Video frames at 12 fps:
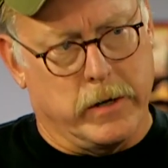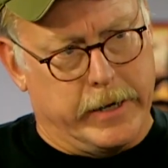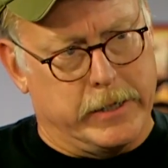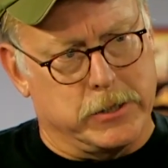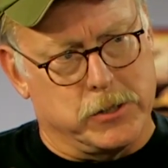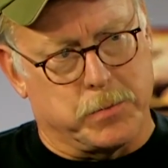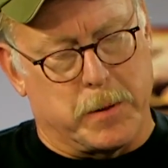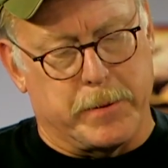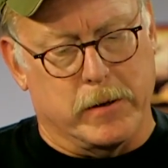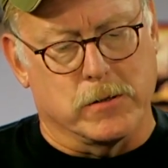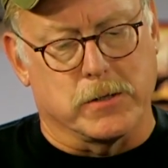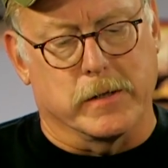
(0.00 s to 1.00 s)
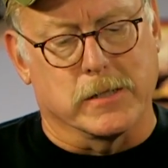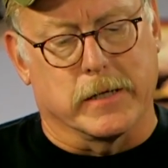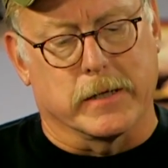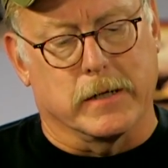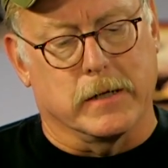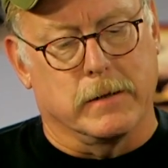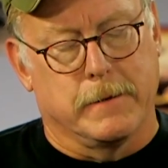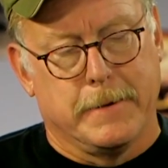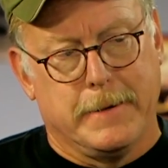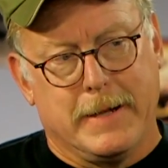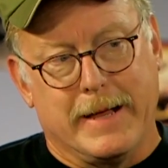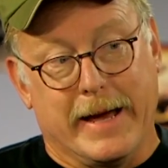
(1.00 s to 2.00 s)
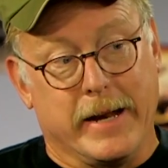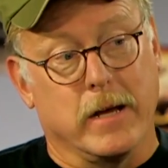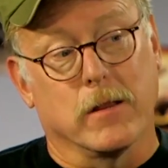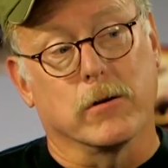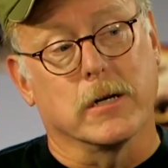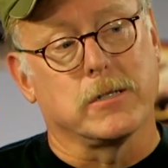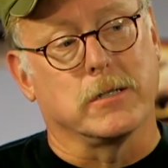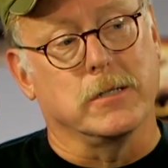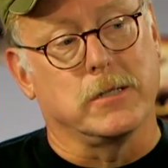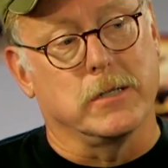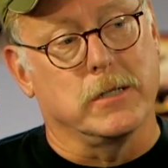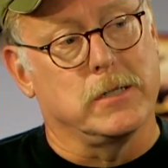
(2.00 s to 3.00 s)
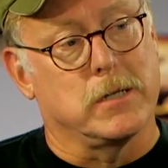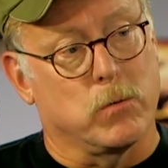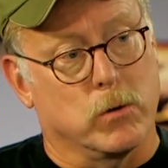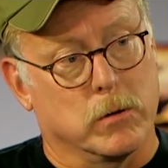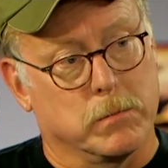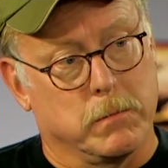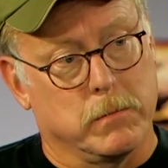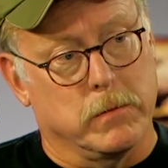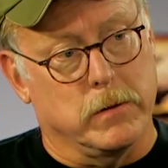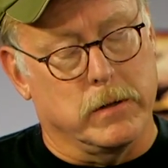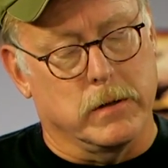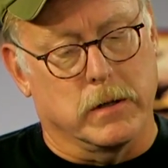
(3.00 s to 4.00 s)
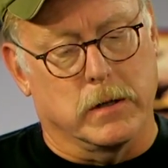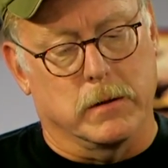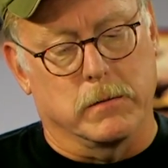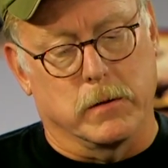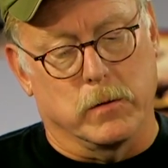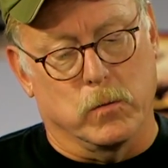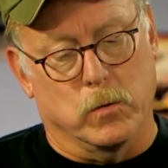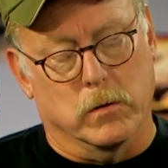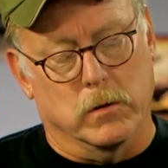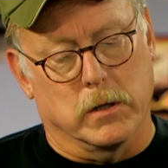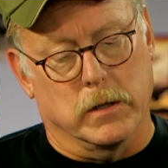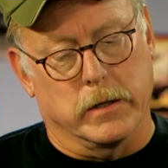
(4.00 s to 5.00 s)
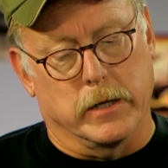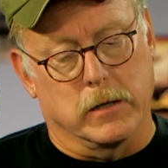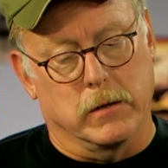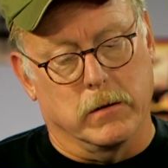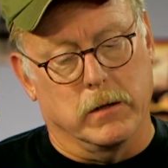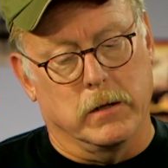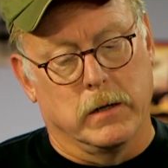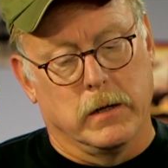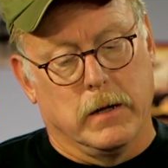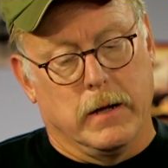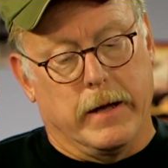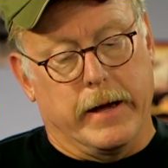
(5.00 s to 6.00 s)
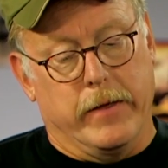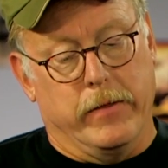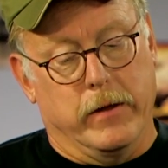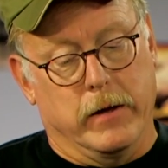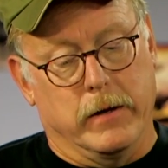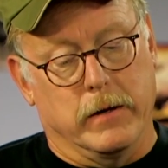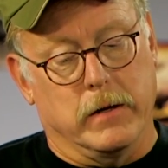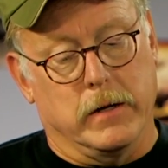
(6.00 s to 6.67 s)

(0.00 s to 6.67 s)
engines, propellers, things like that, any other STCs that were included, and then